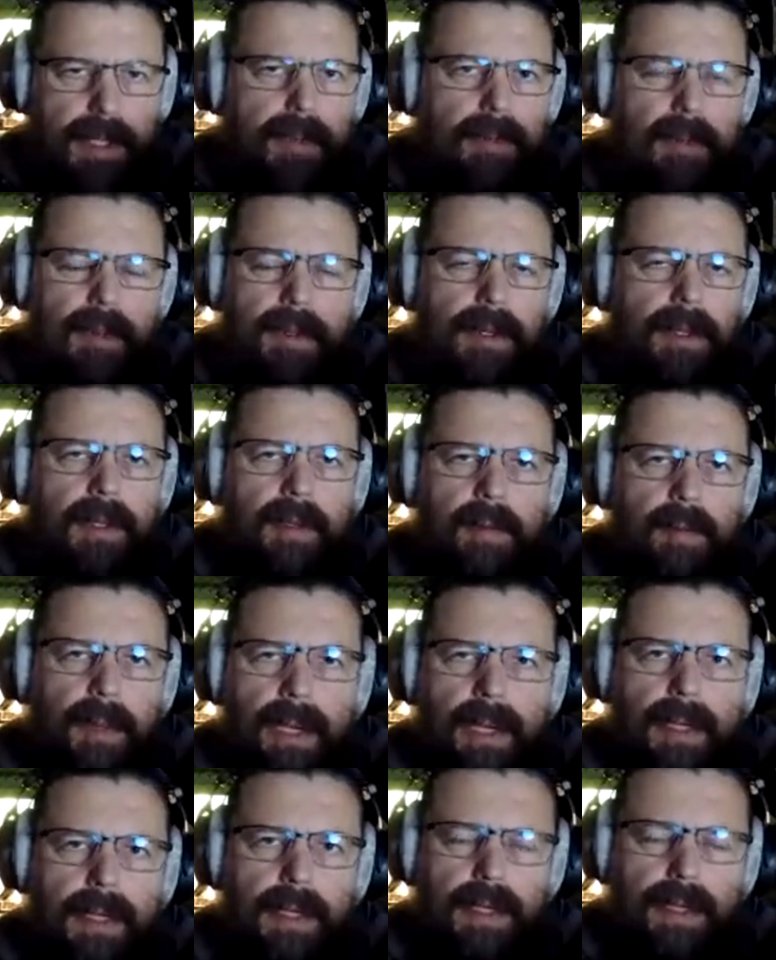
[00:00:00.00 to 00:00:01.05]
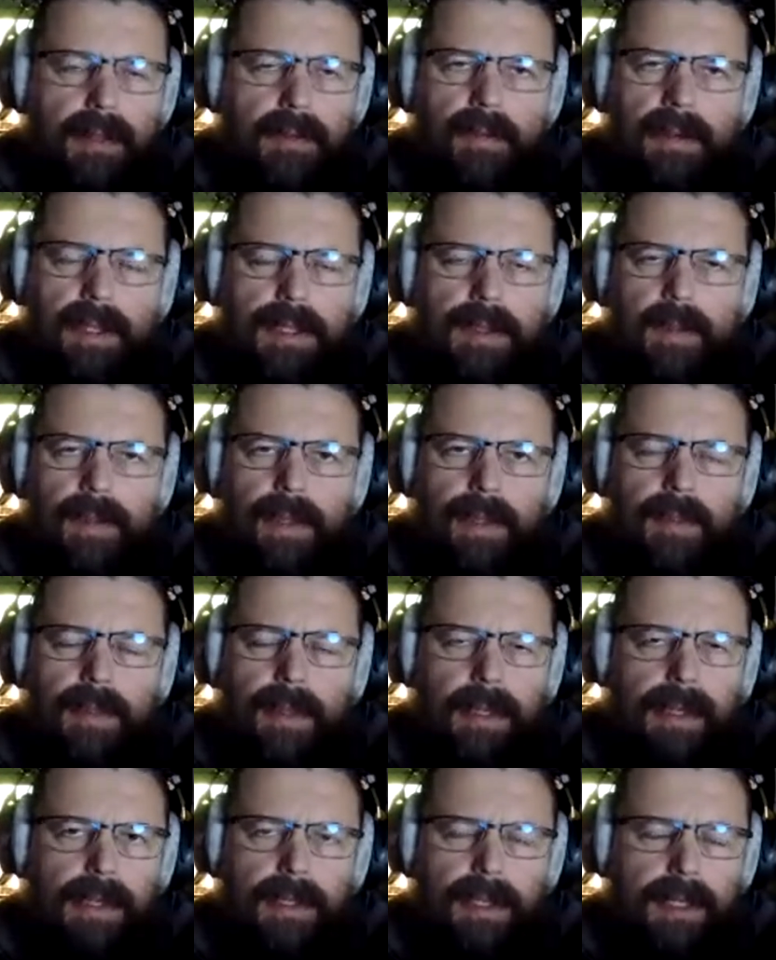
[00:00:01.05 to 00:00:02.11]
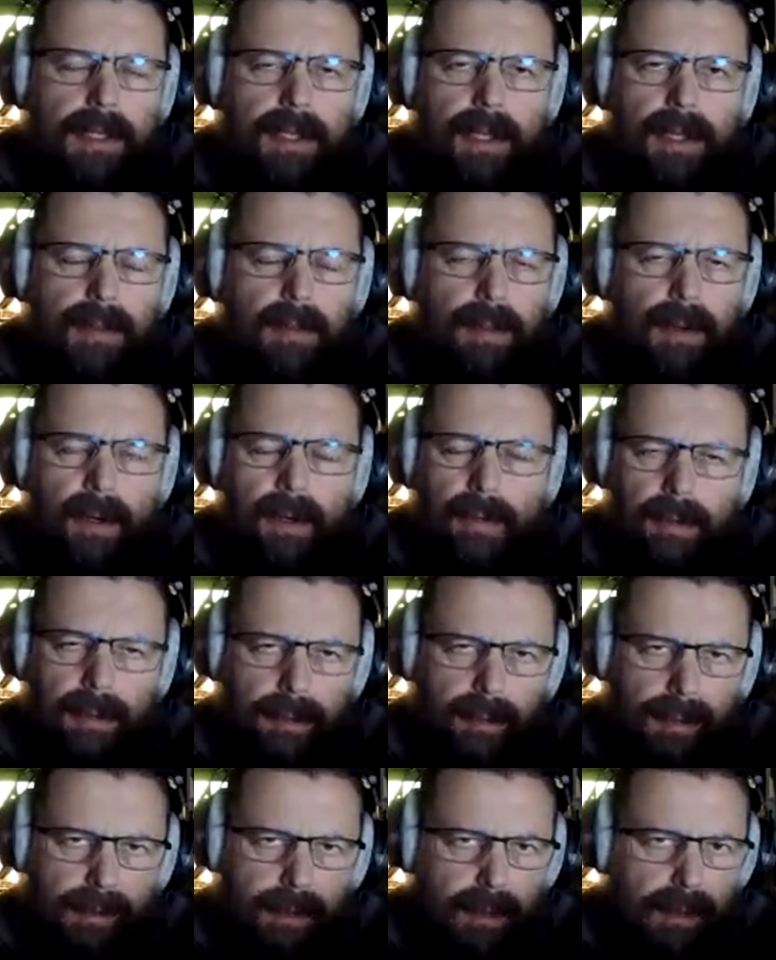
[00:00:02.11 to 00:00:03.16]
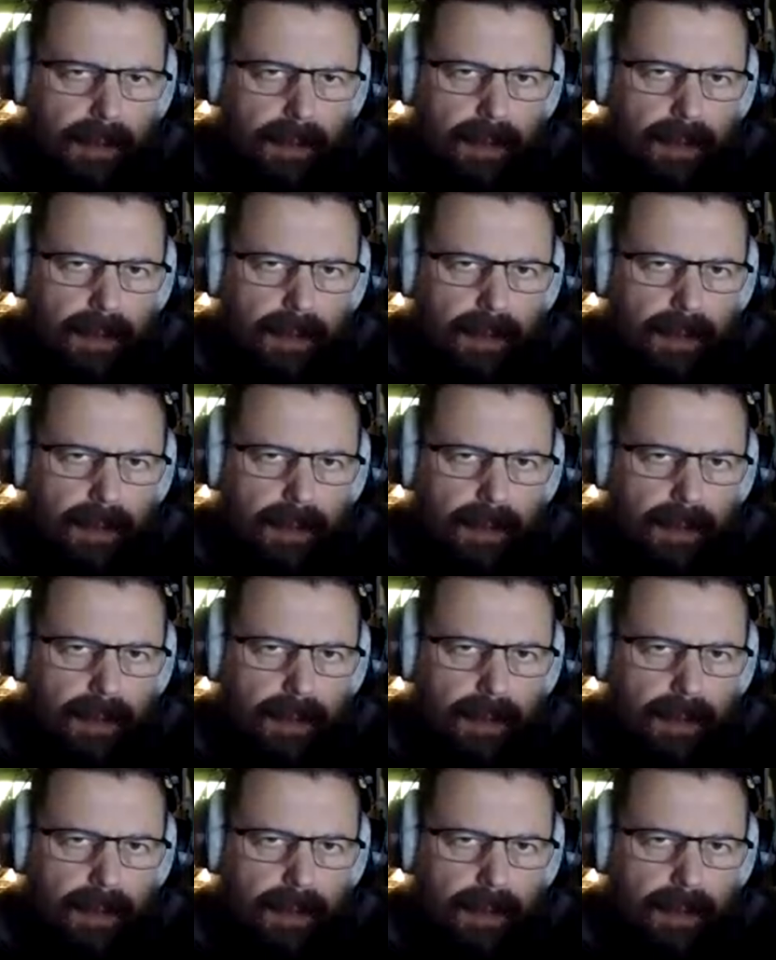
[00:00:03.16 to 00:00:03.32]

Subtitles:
I would not have made that investment, because it's not profitable,